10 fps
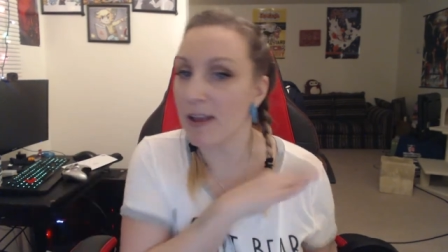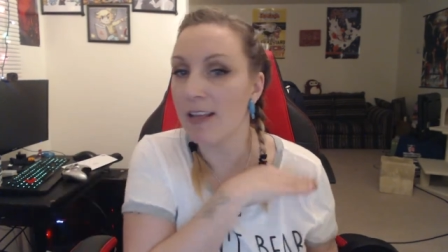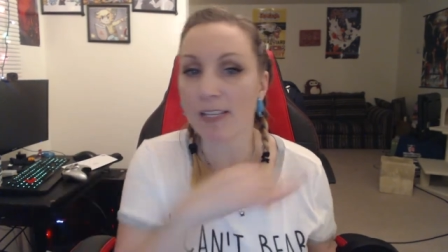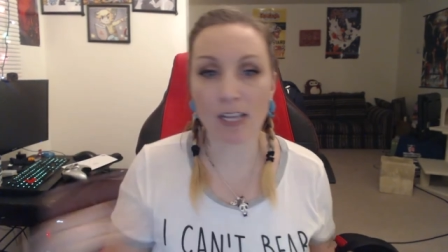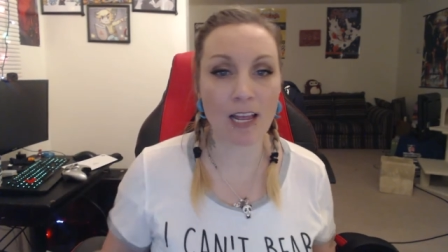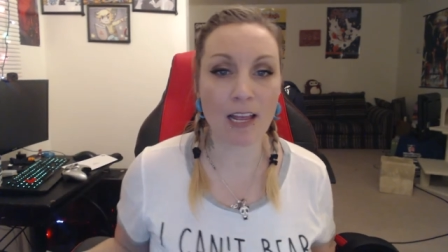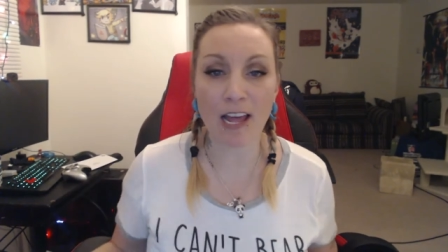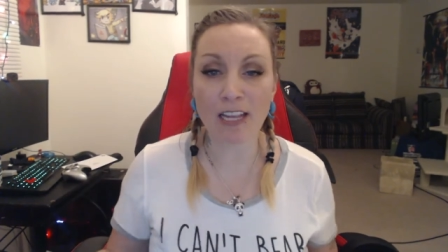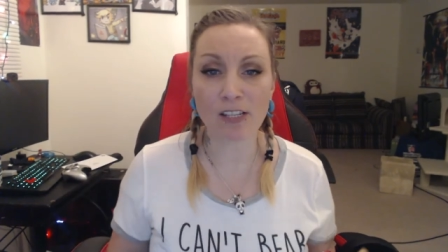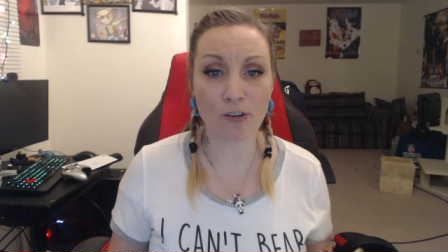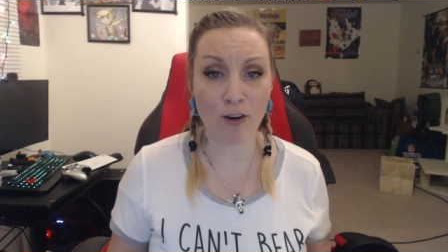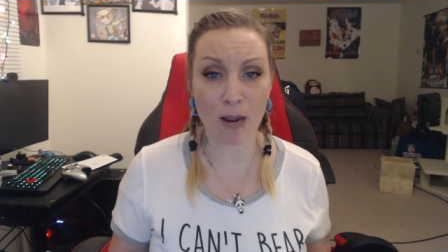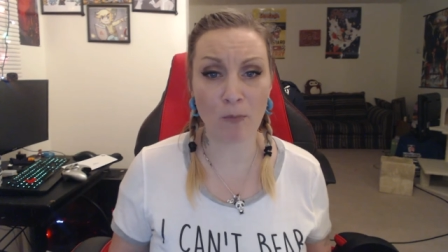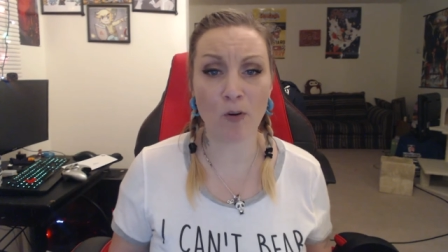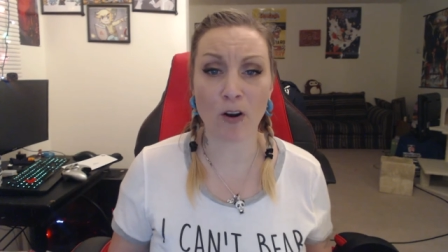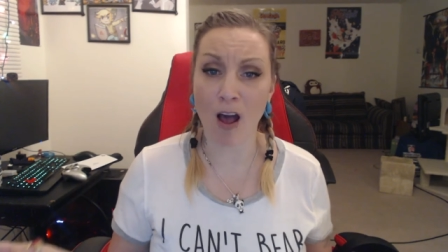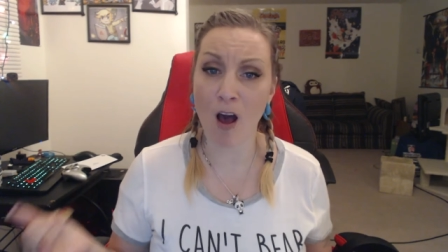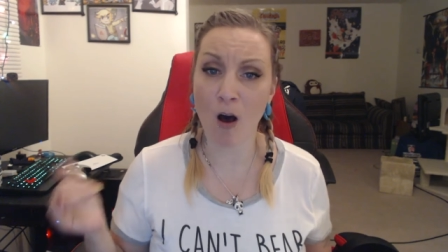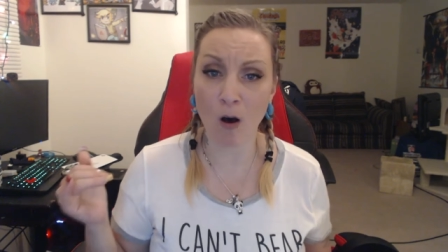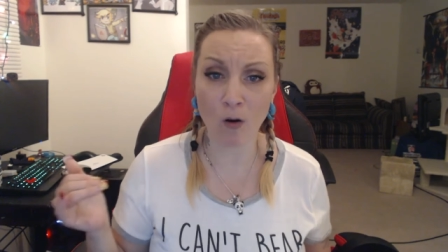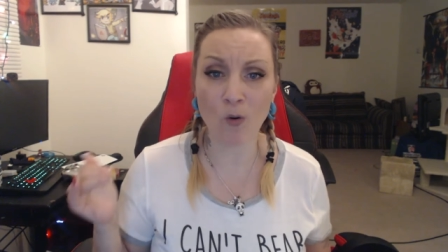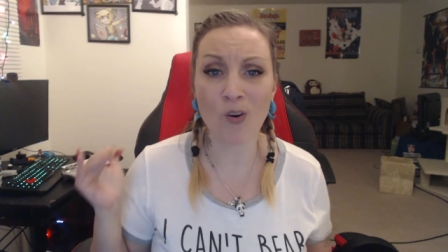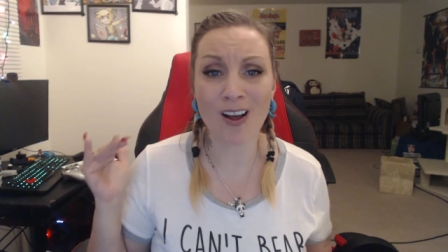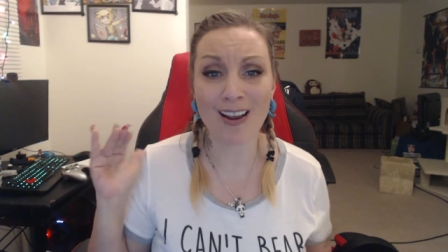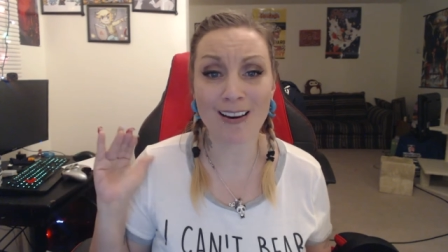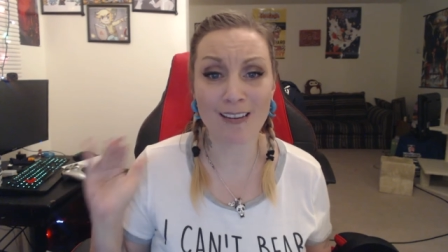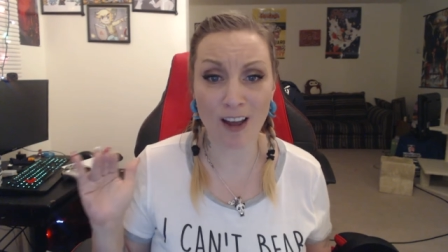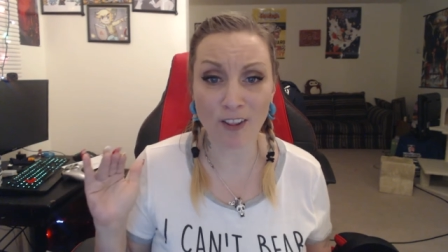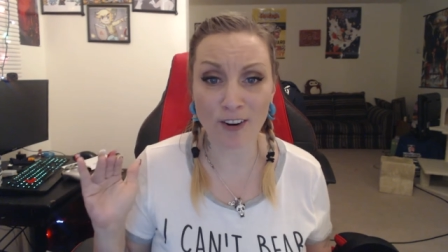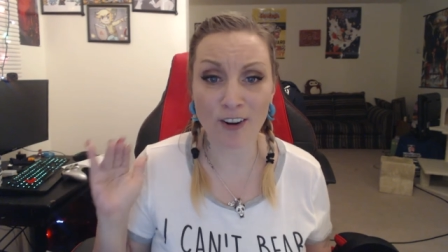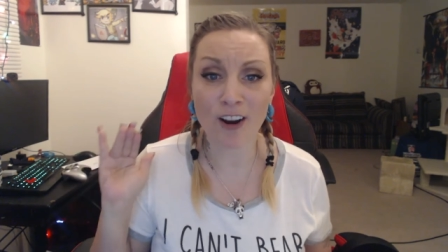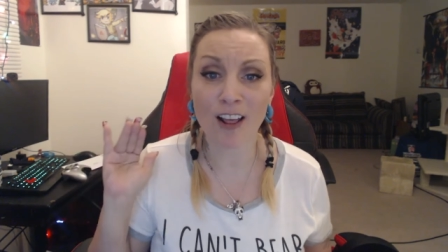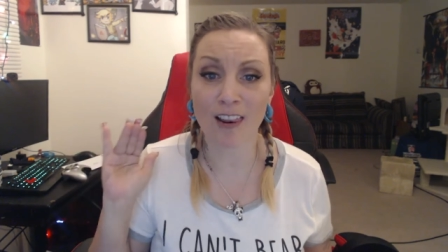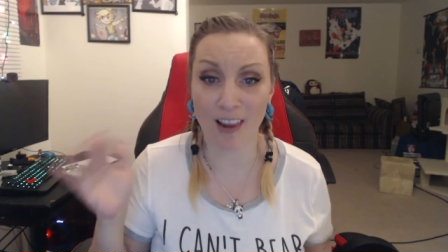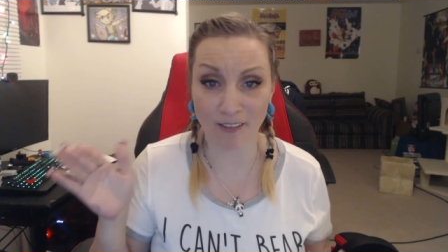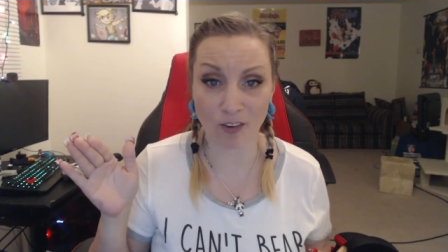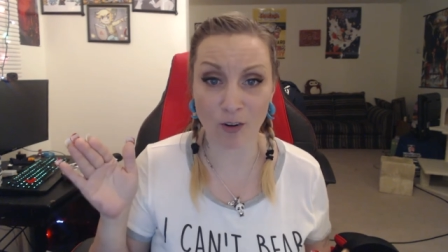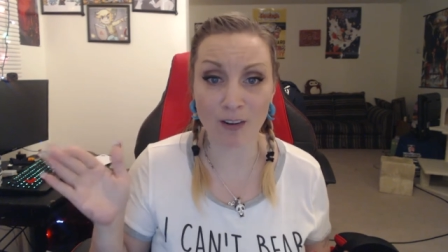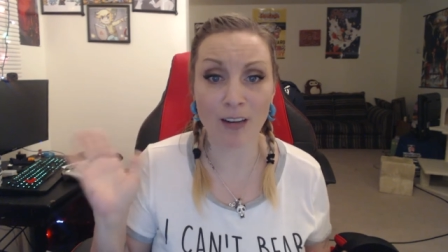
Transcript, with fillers: It is Instagram on a whole nother level.